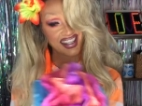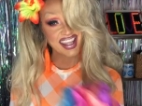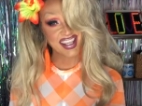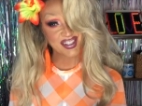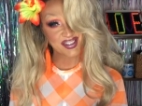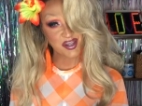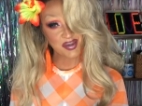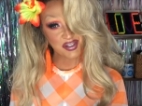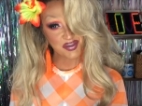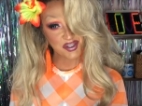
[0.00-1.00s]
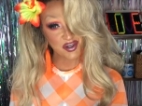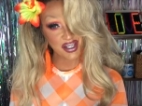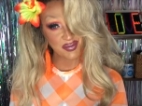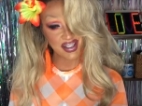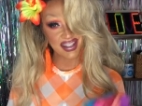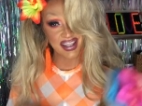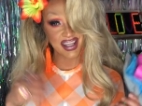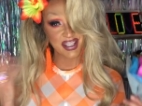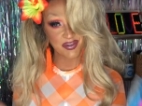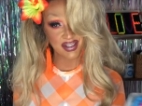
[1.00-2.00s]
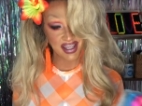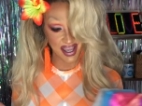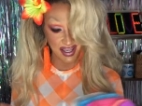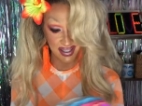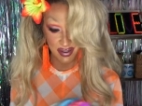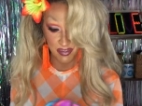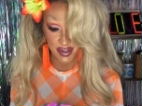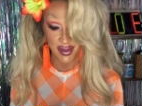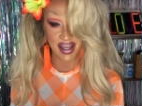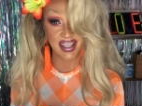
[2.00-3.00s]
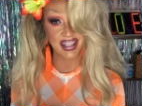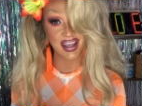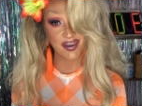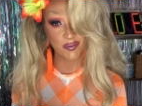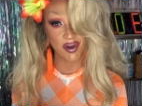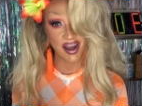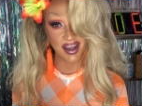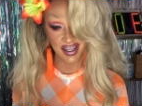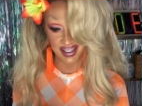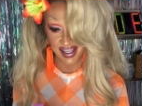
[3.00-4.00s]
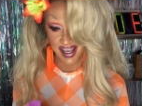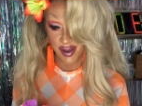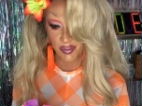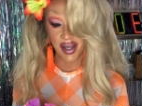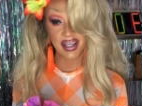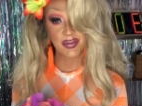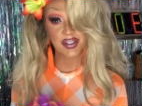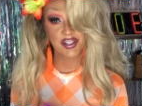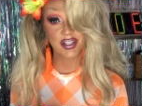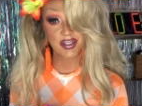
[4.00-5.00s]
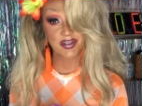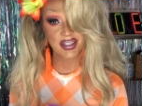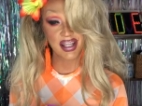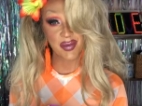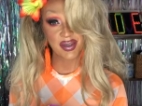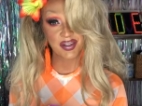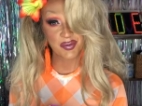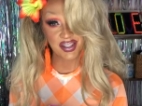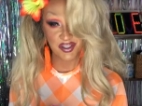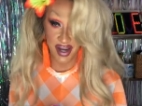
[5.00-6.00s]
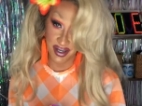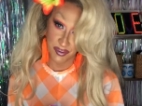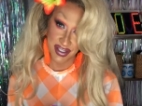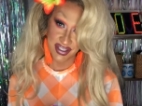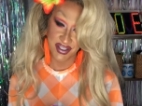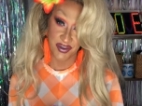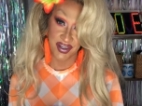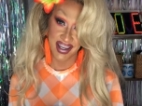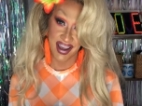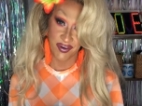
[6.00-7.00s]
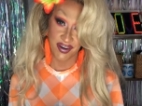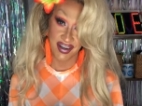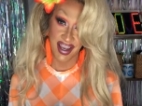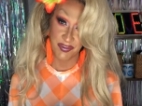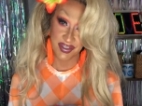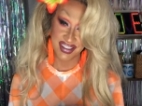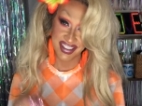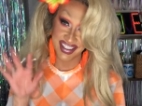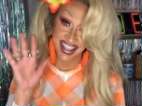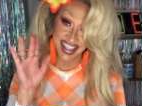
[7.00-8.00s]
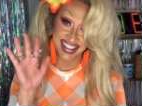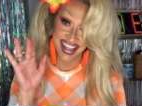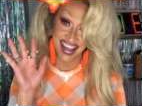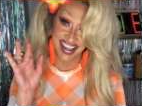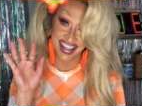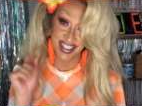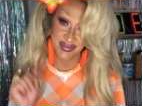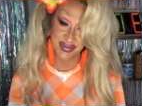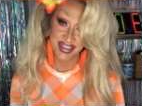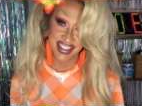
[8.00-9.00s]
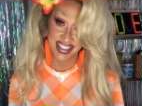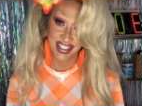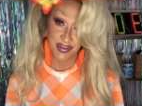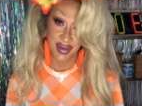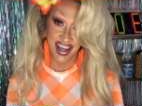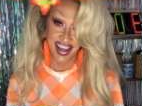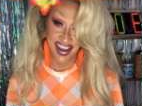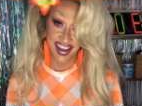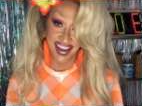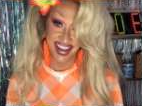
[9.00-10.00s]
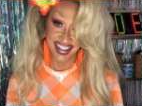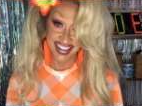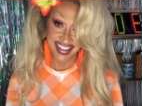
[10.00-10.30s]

Thank you so much for joining me. Thank you again, Meatpacking NY. My name is Cholula Lemon with Drag Queen Story Hour, and we'll see you next time. Bye.